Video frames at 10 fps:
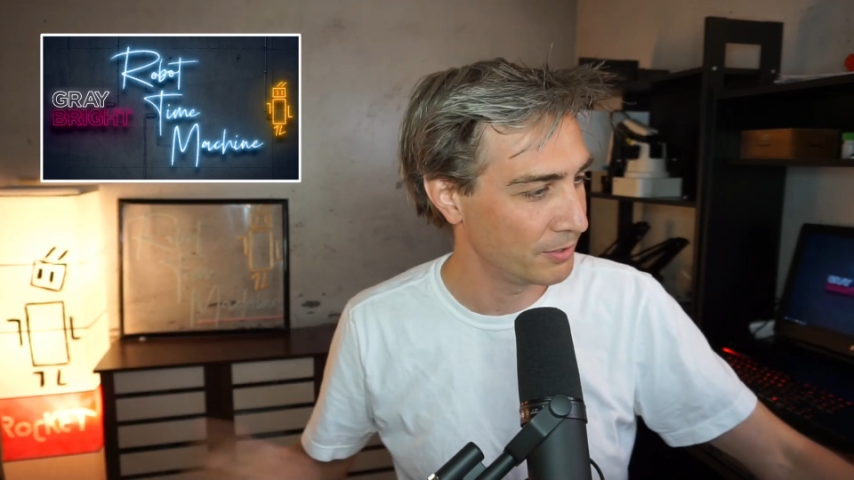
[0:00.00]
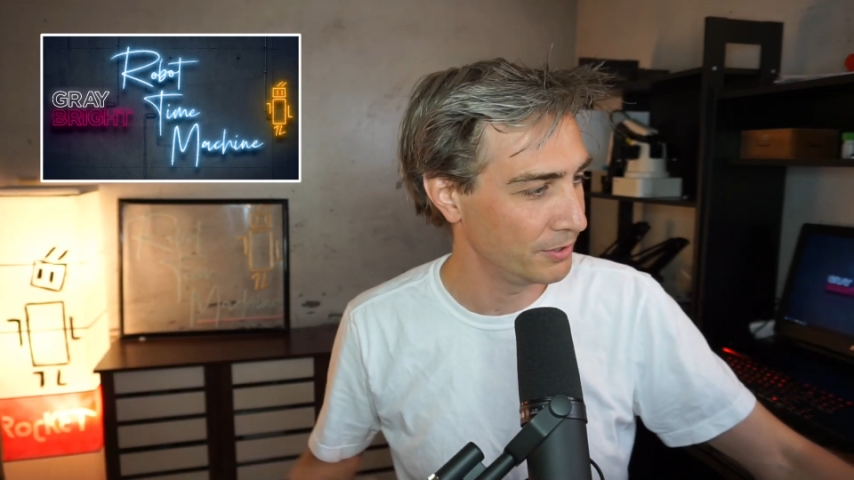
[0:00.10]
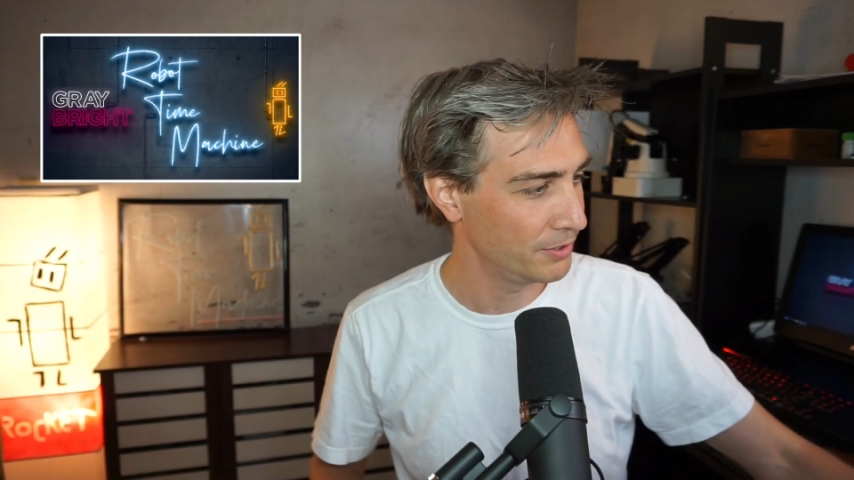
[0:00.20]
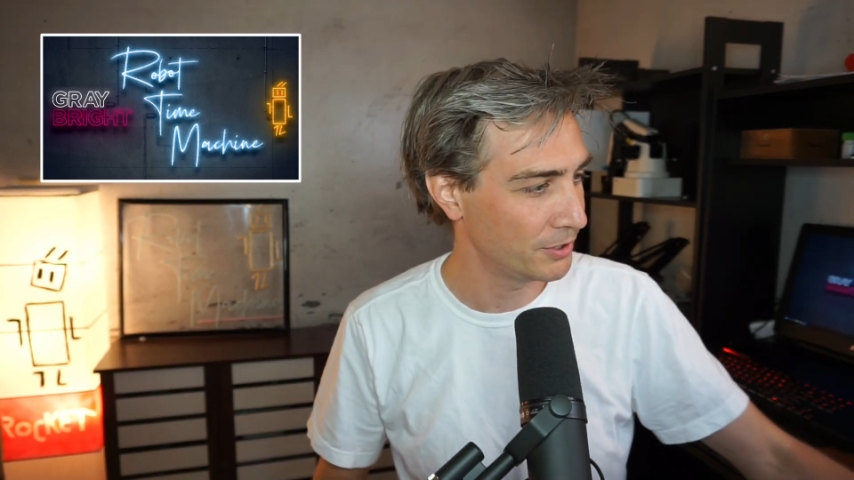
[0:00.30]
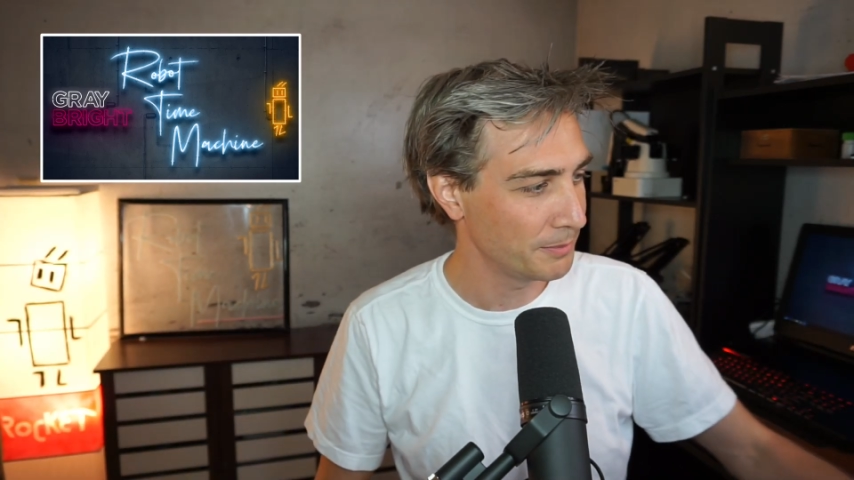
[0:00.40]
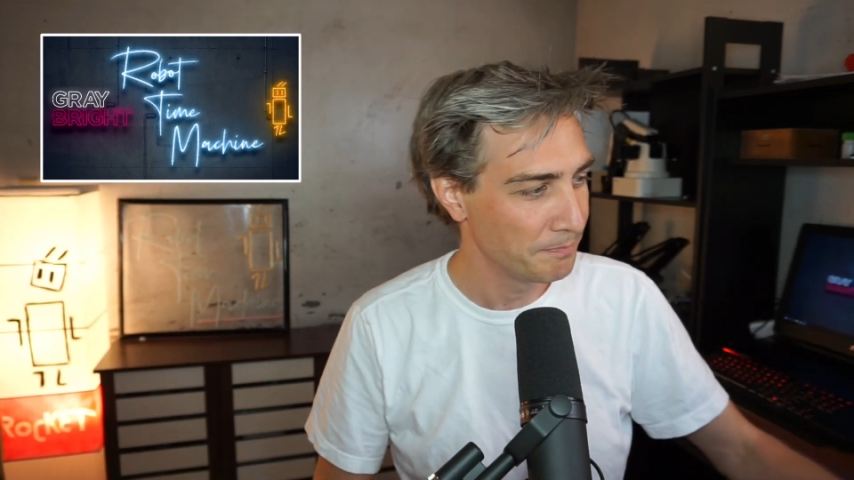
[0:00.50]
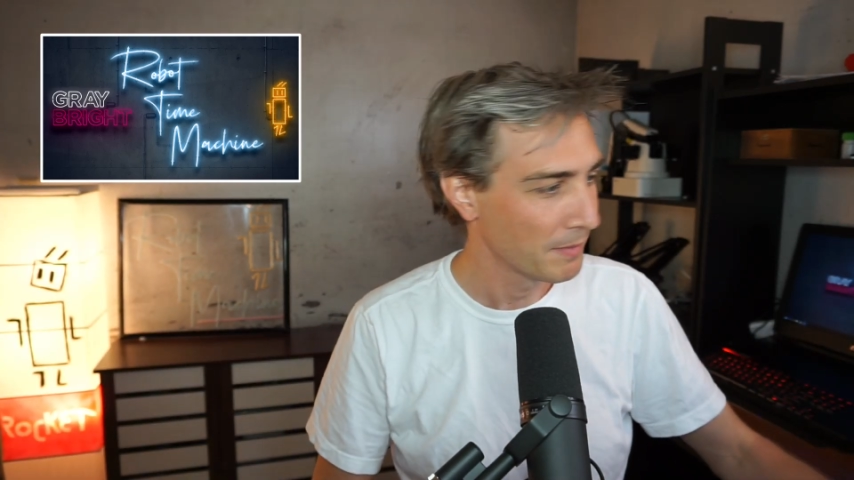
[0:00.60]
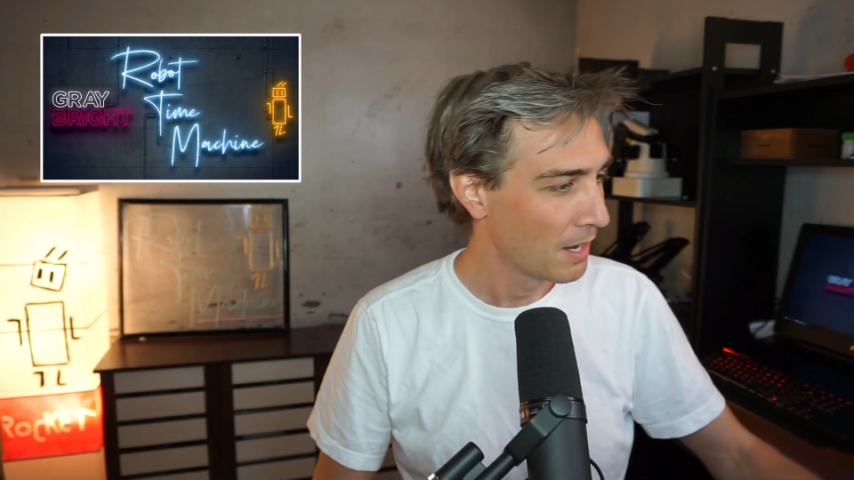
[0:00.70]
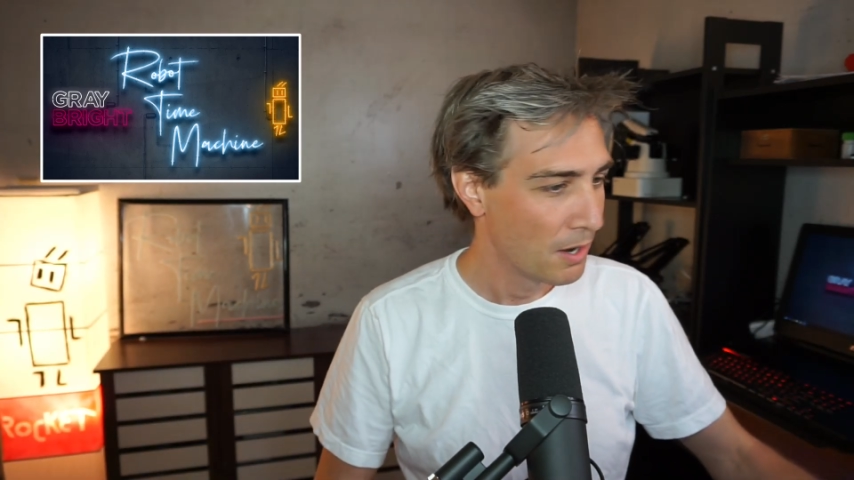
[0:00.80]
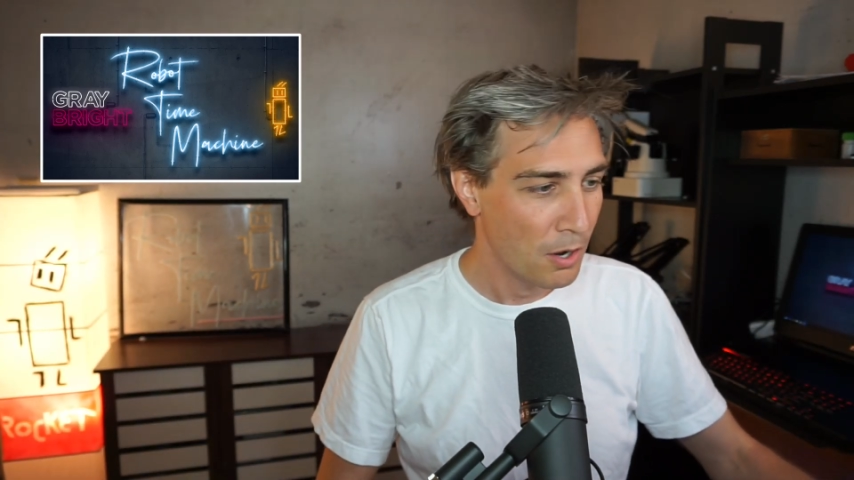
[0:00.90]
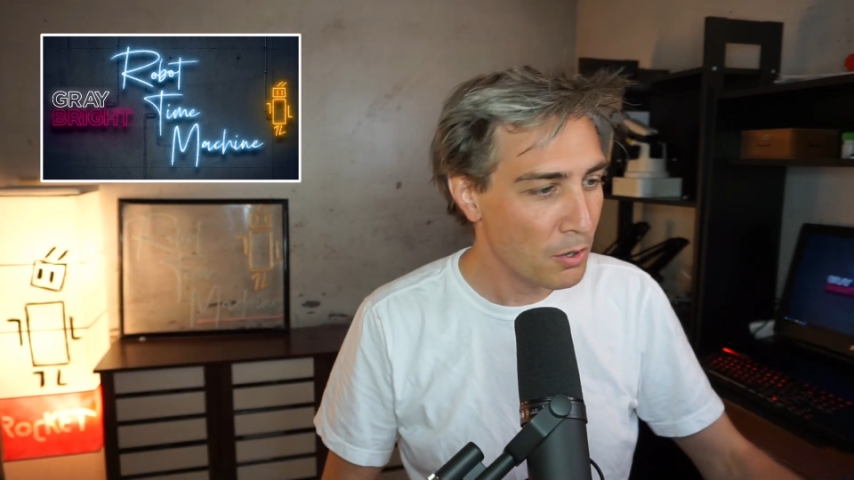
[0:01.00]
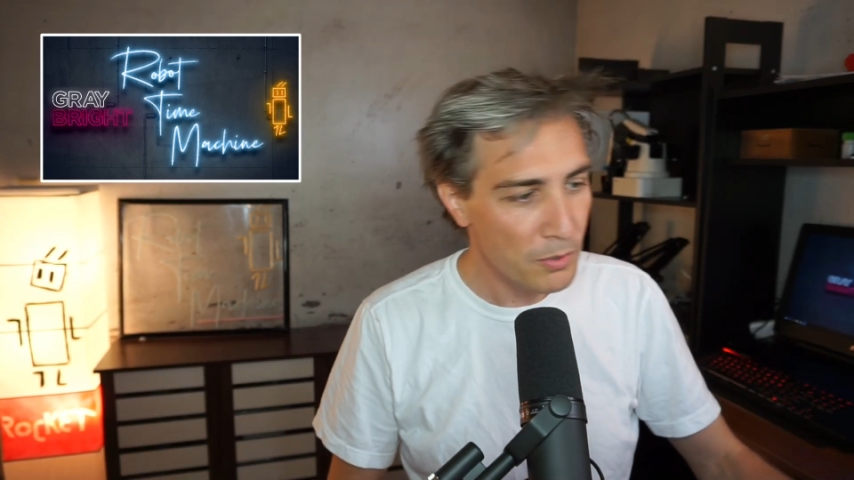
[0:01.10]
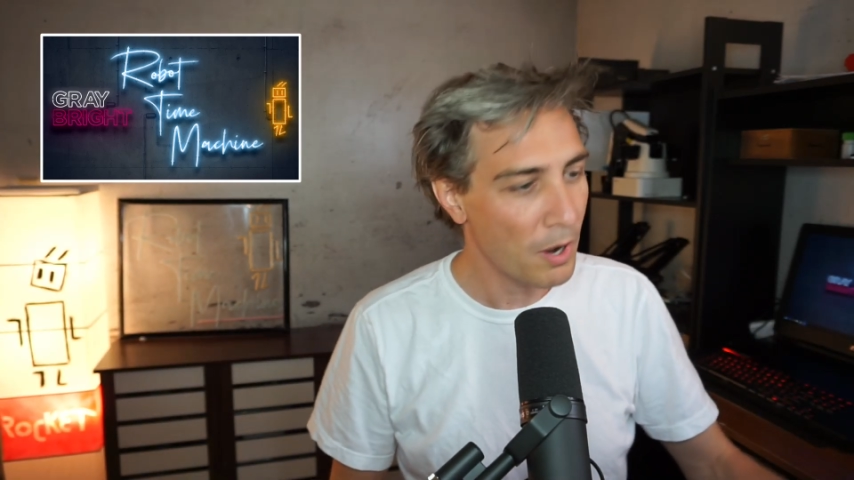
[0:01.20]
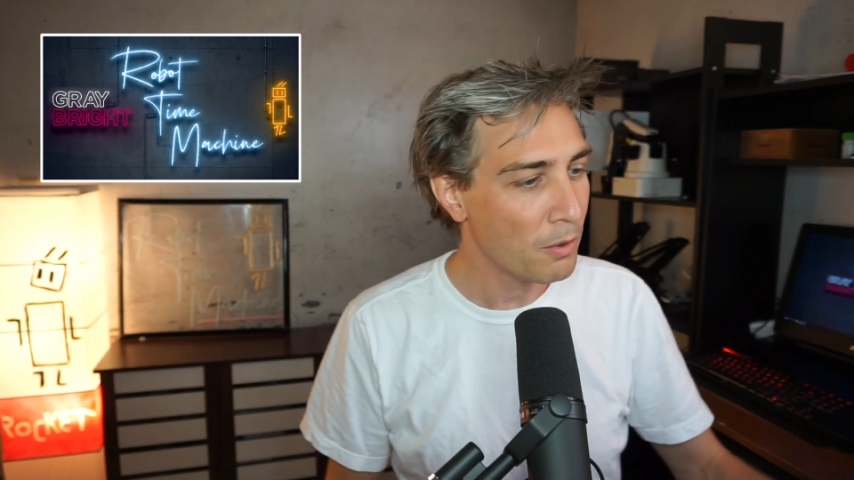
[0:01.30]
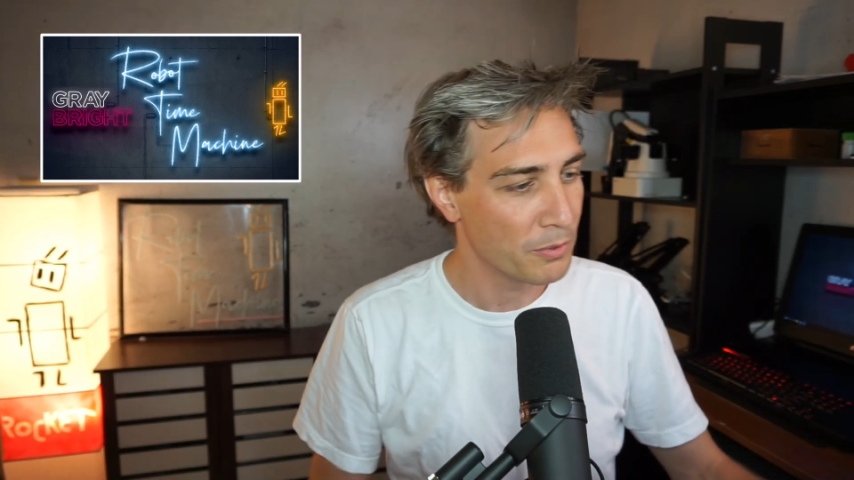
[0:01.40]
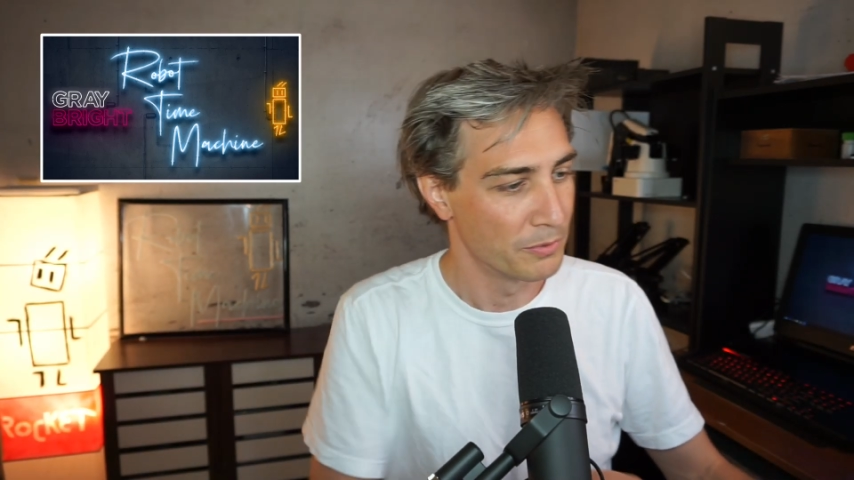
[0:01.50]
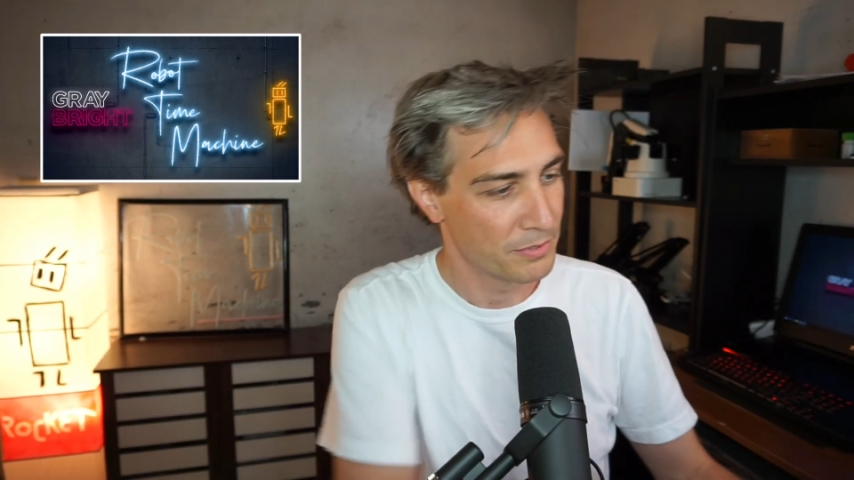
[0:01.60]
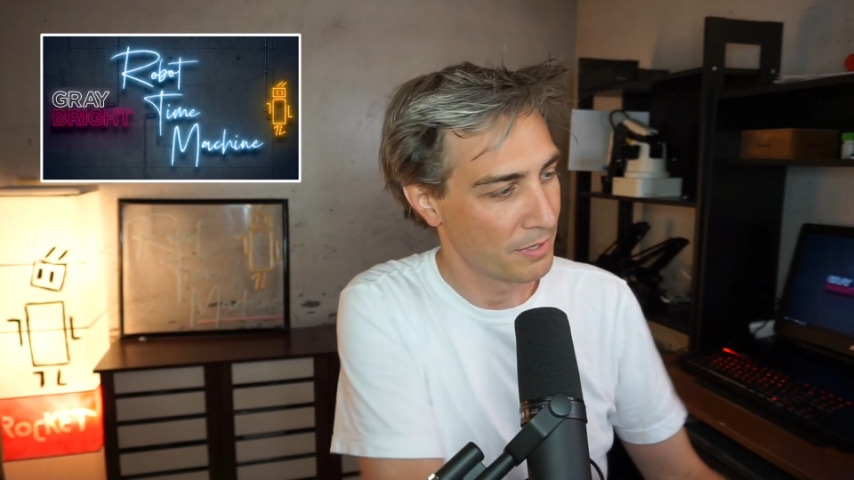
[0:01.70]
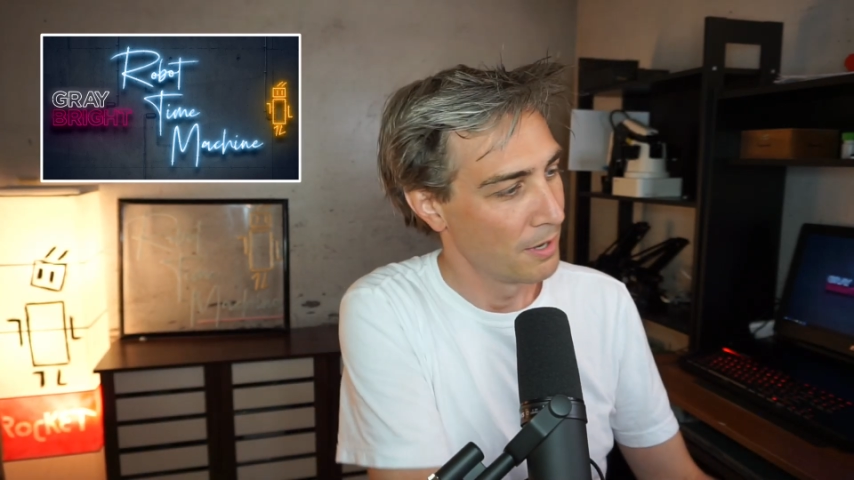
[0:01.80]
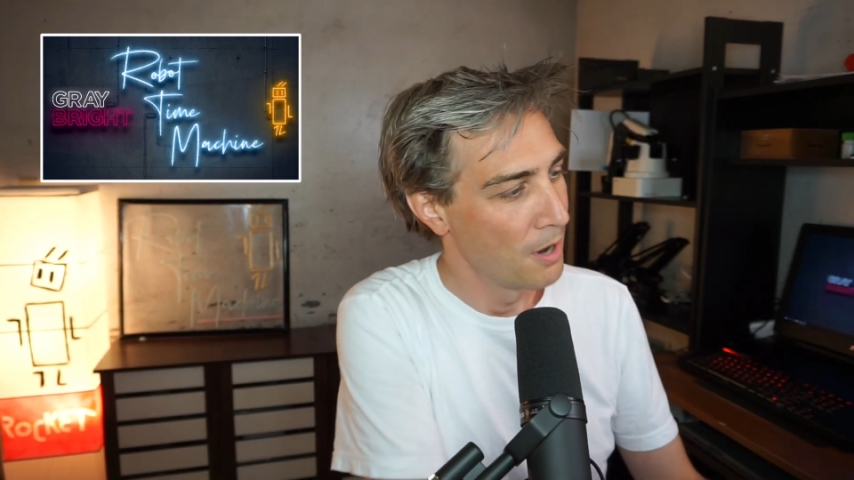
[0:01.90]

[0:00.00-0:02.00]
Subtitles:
on YouTube? Who knows?